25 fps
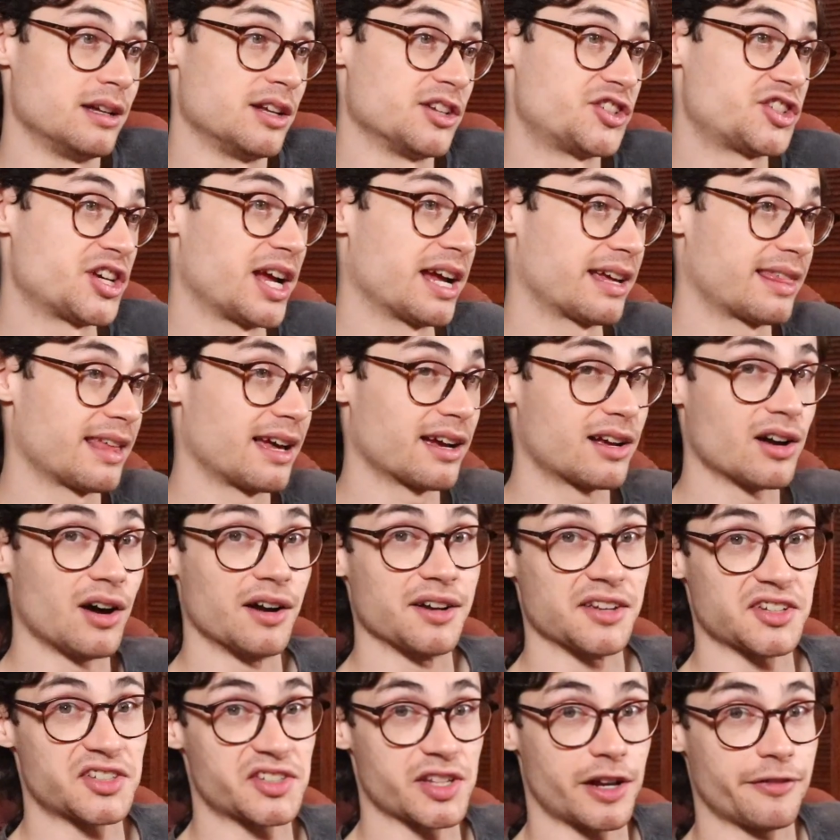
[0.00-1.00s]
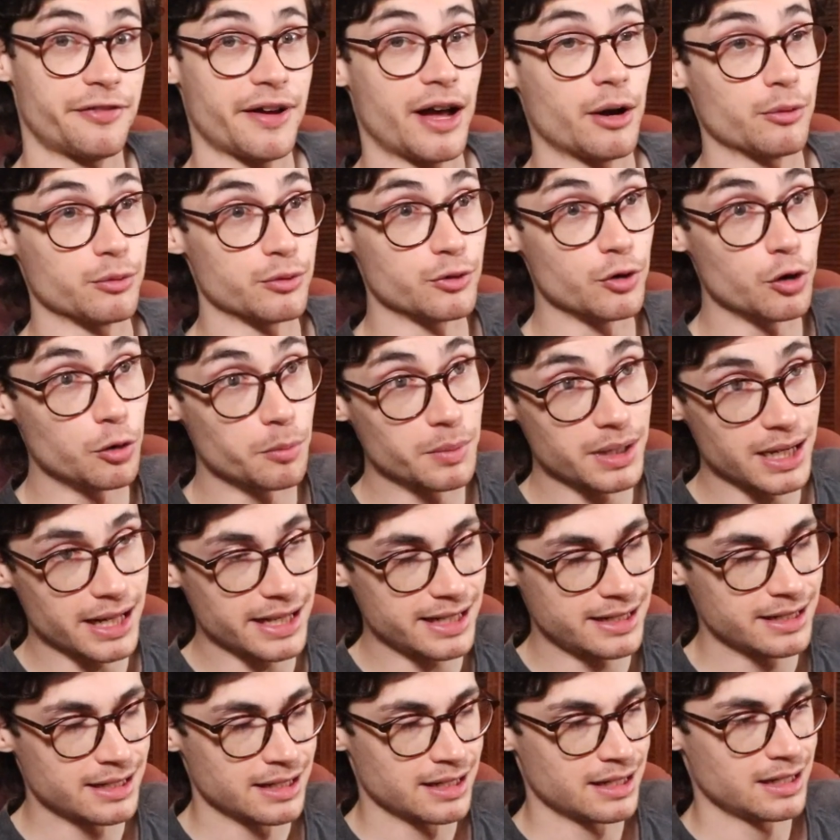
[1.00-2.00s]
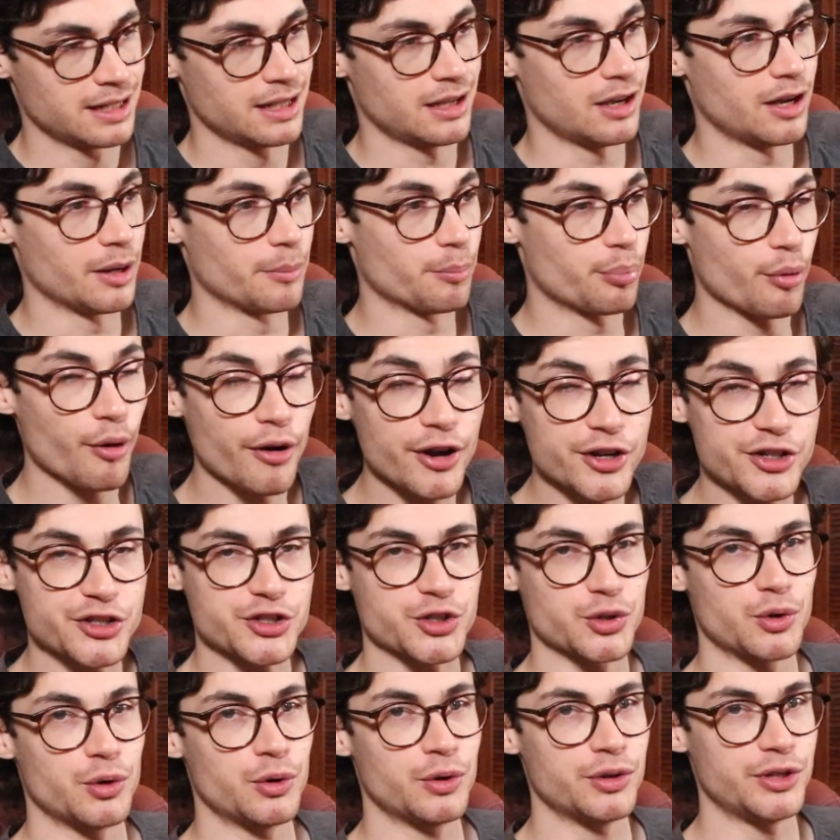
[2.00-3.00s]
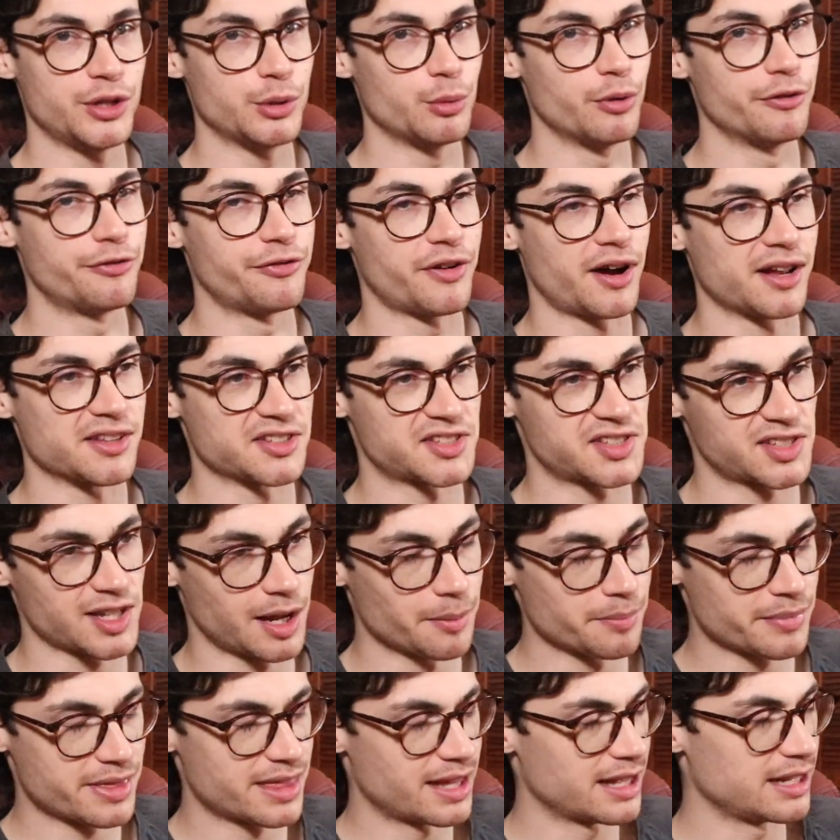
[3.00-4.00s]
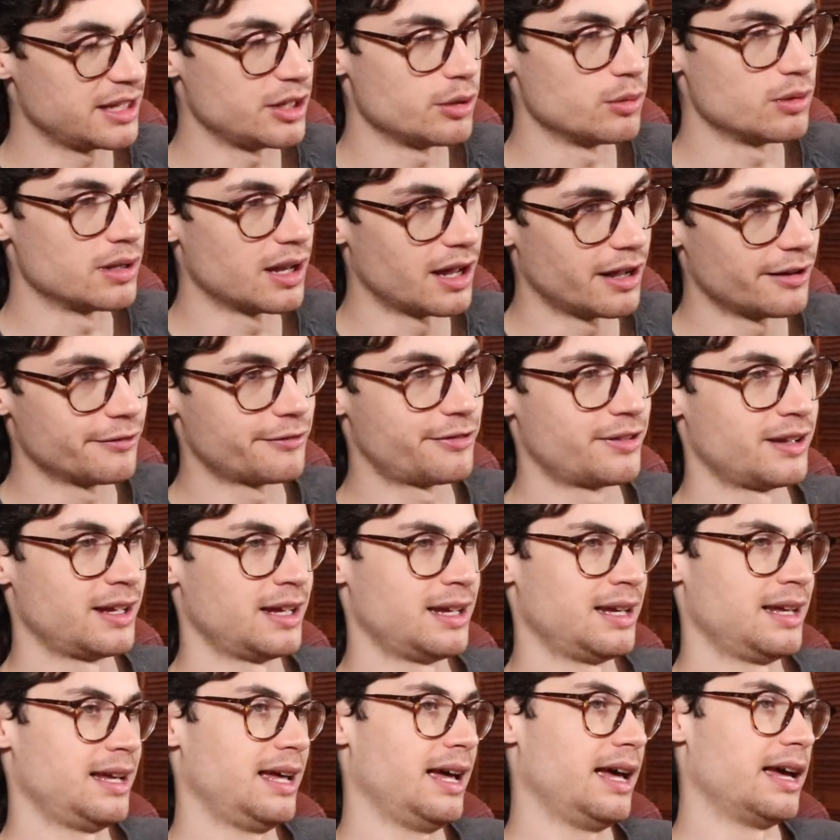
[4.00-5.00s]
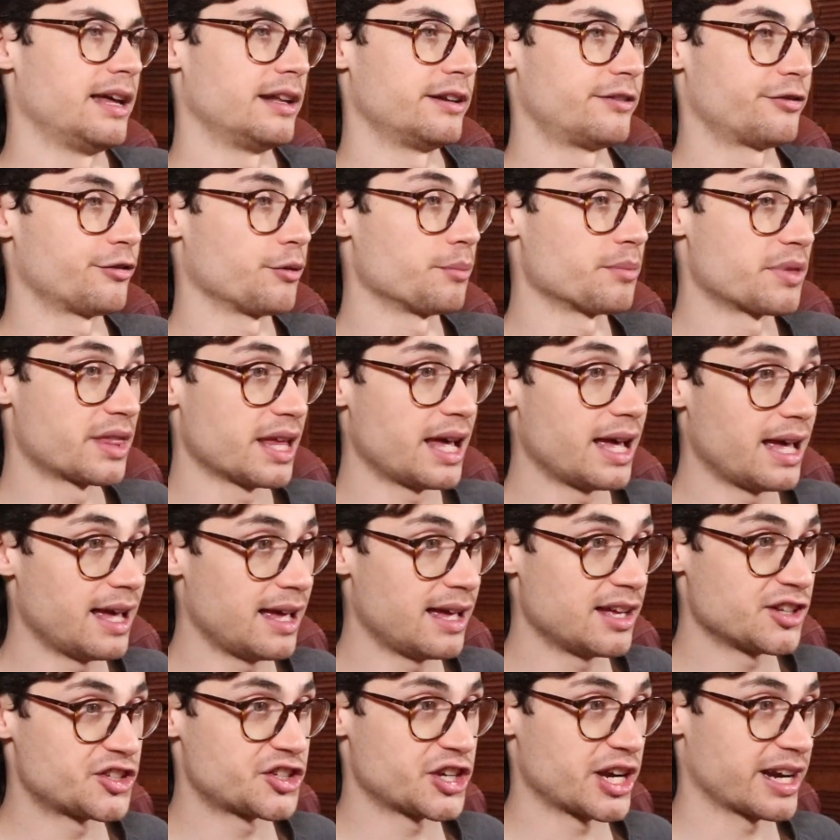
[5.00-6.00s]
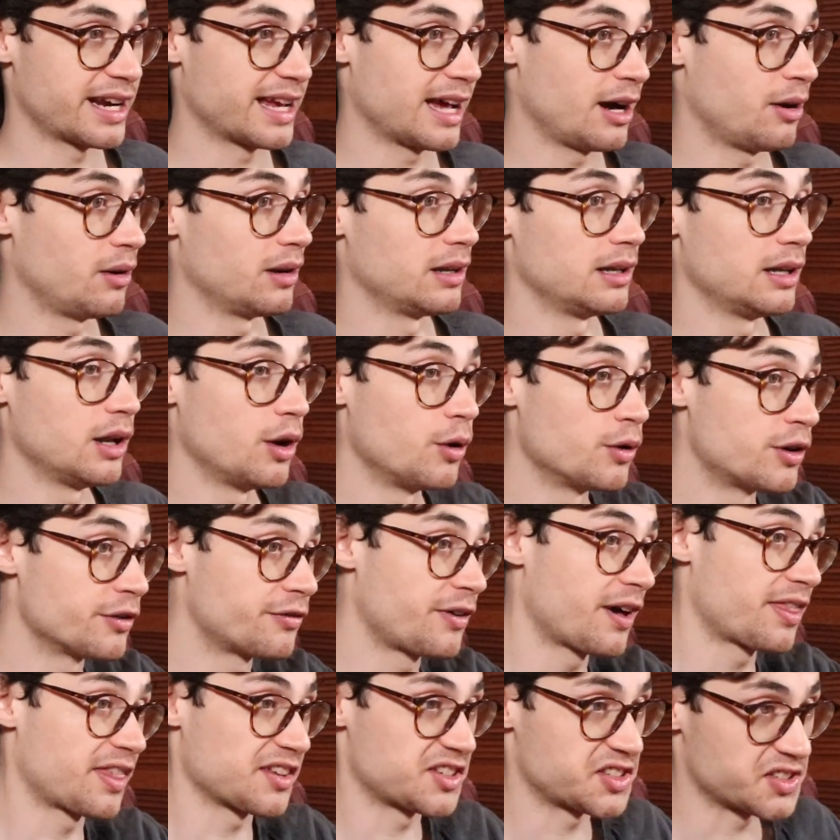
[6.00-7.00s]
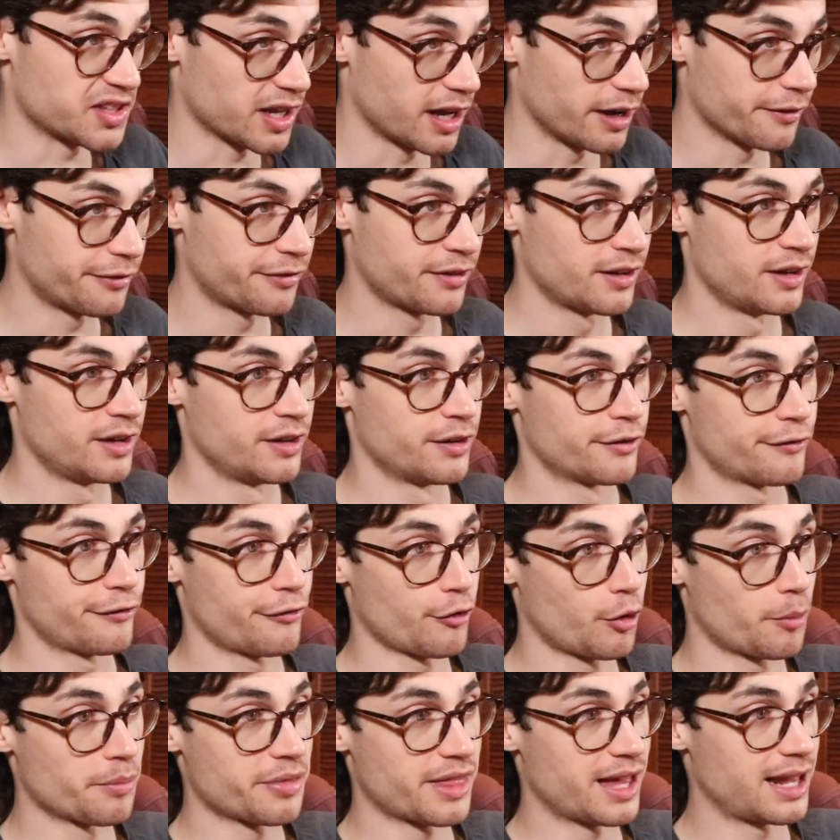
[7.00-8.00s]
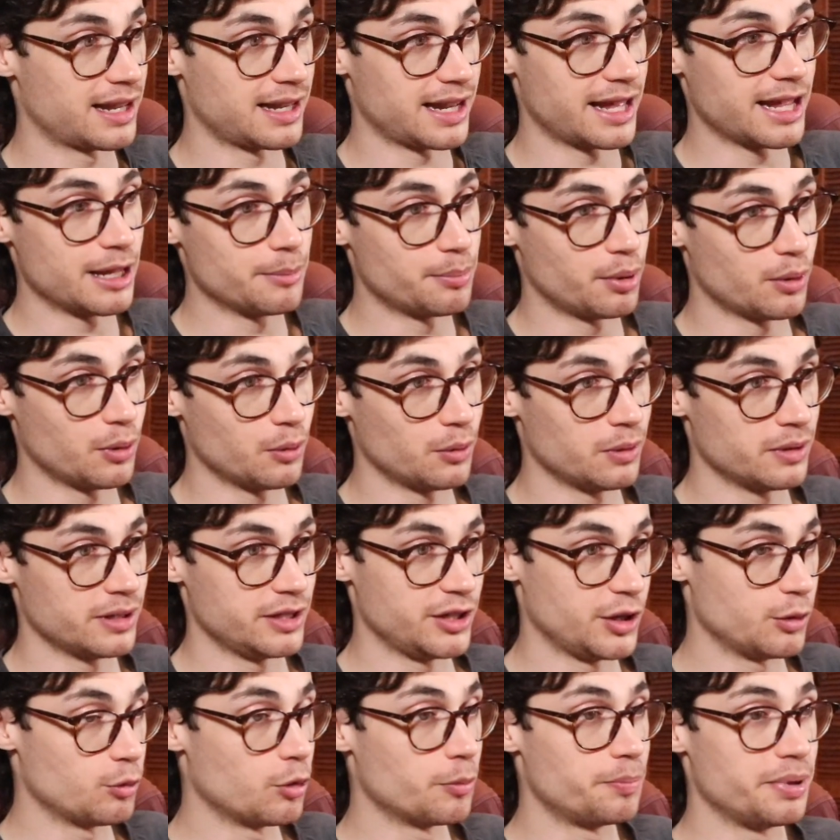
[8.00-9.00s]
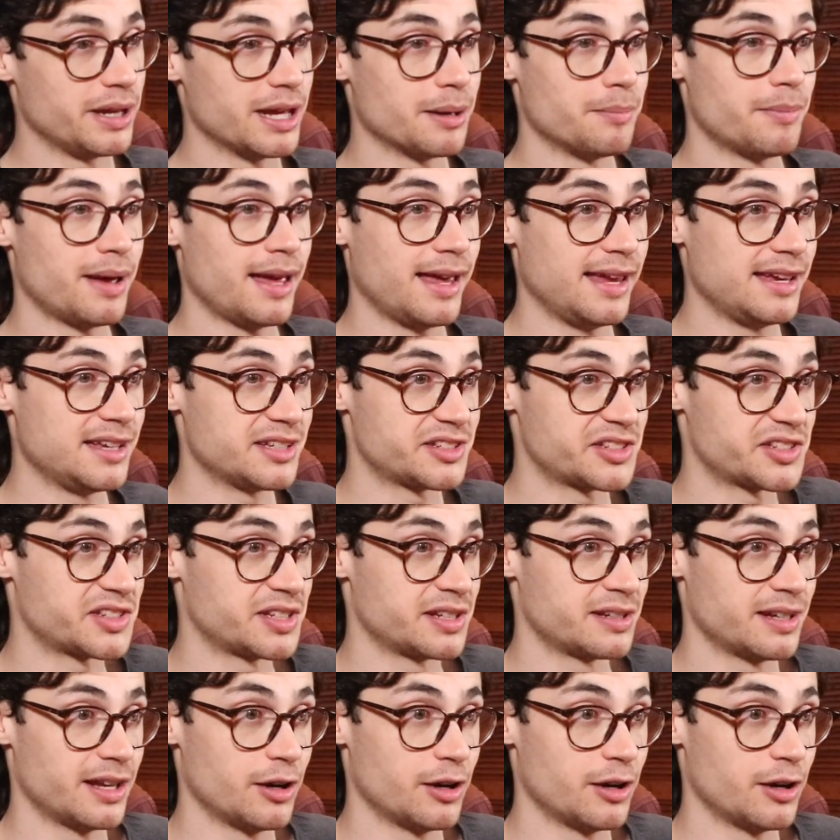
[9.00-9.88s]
check that kind of stuff out normally, I'm pretty sure you will find something you love, and from there, check out a load of other stuff from that label. You will be amazed.